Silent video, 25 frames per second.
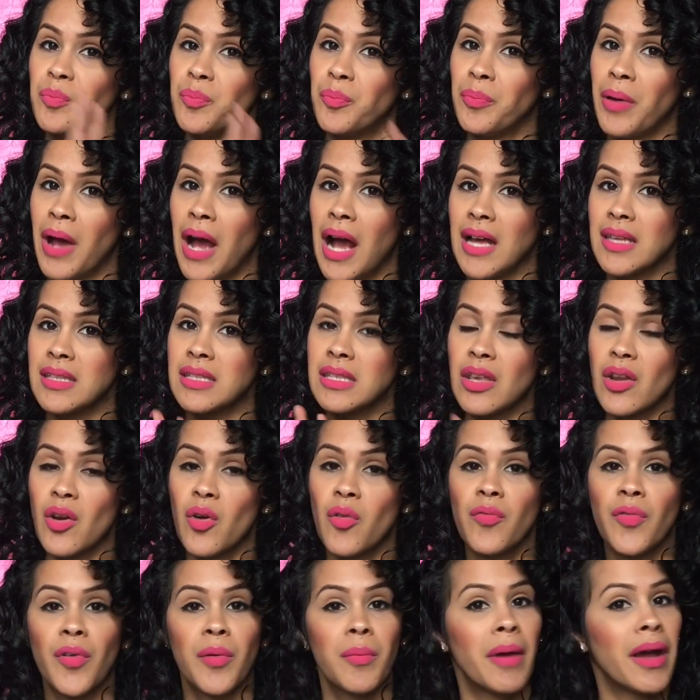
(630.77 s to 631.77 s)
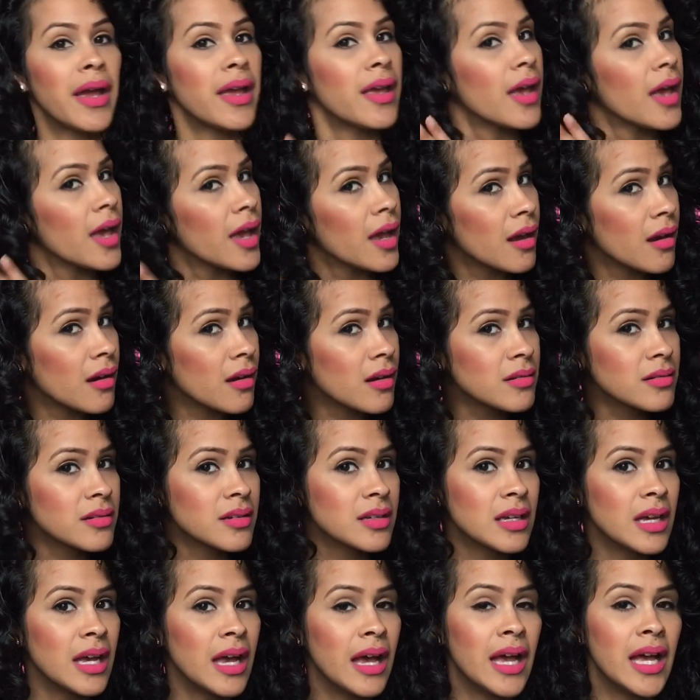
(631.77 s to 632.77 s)
pass that over my hair,
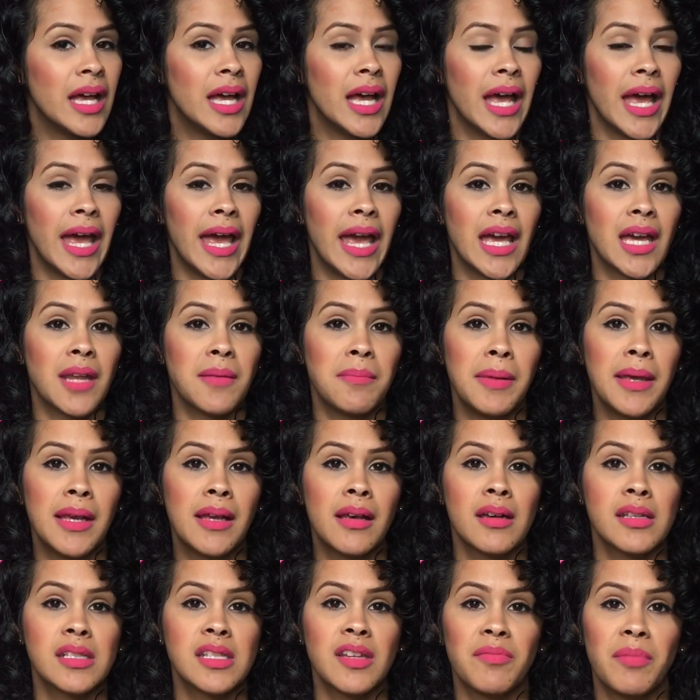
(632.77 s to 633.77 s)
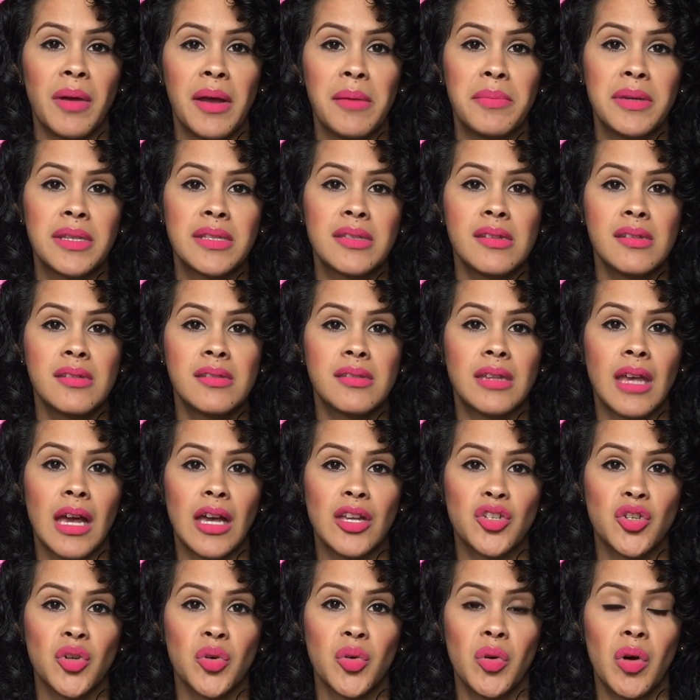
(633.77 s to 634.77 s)
and because of my busy
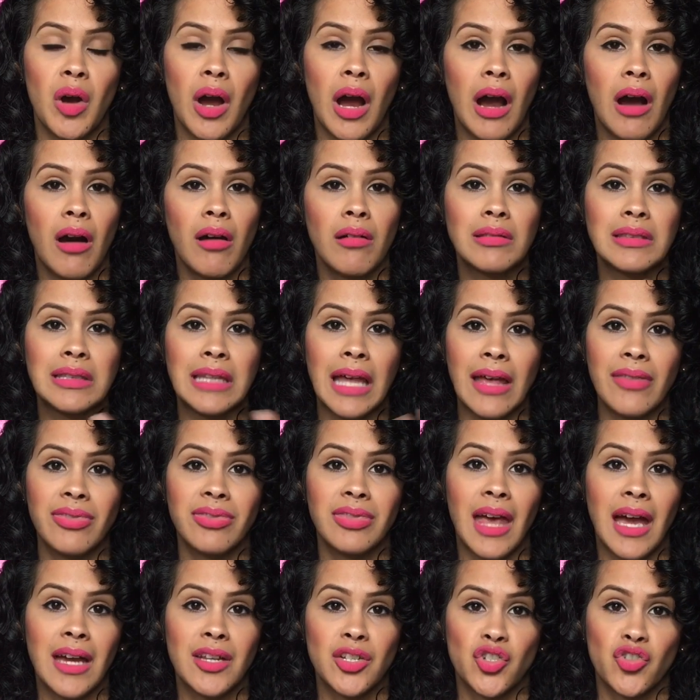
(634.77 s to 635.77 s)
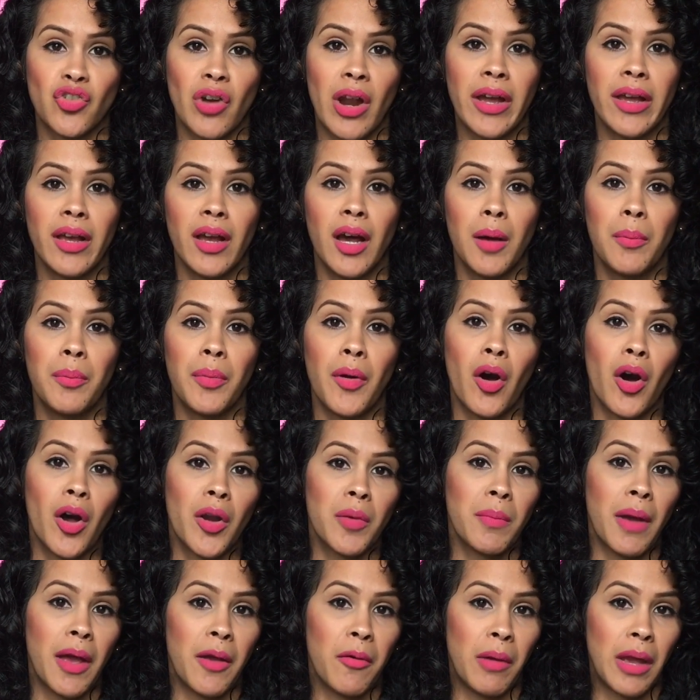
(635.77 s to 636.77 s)
schedule, I'll let that dry up
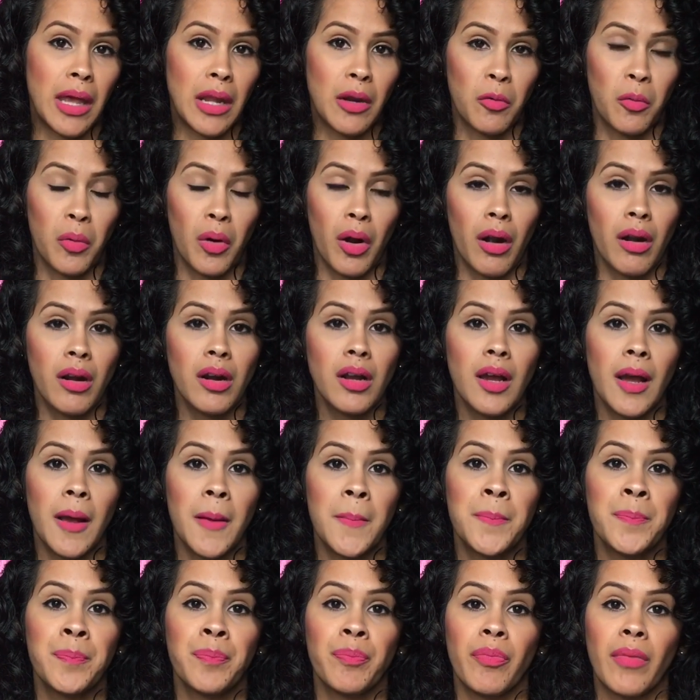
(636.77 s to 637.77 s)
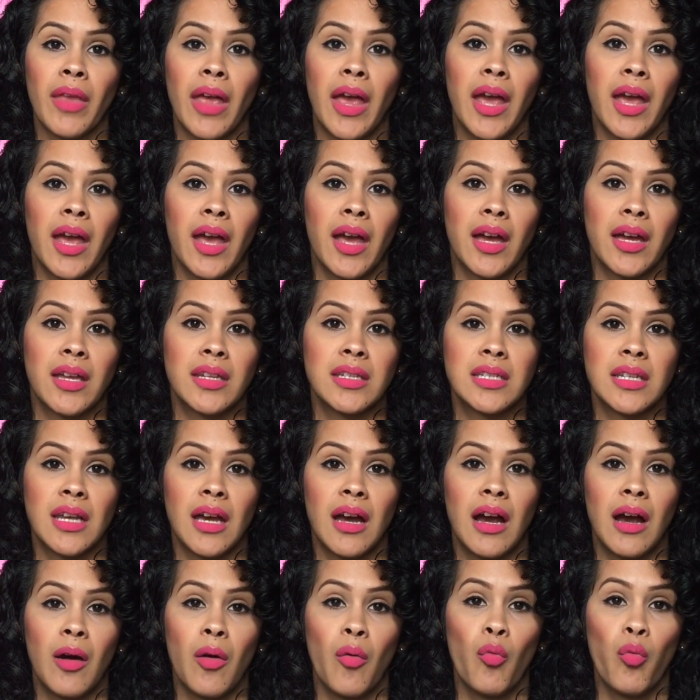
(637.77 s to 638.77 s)
on my way to work. And
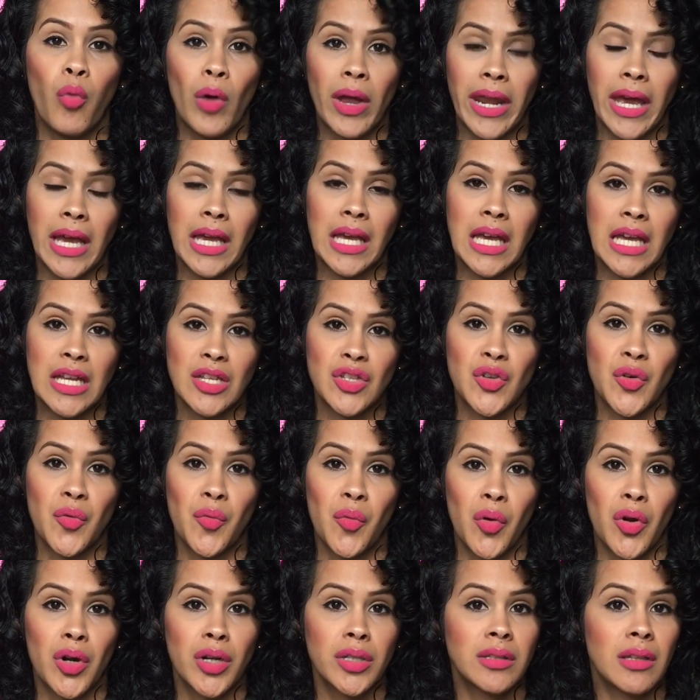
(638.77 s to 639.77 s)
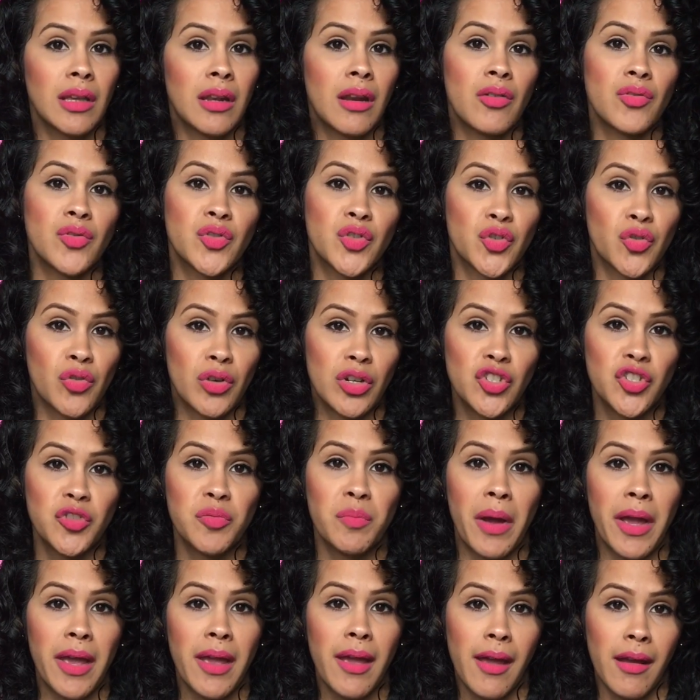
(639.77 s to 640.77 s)
when I get to work, then I'll scrunch
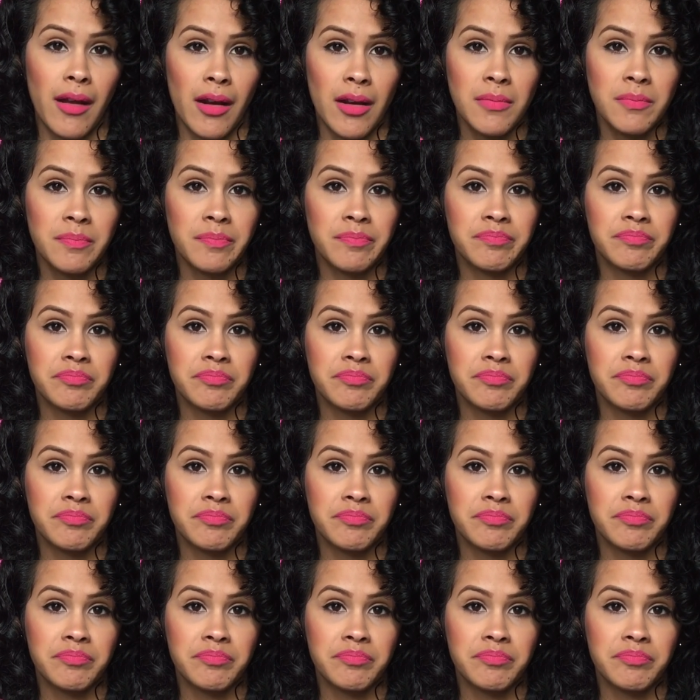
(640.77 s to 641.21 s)
my hair,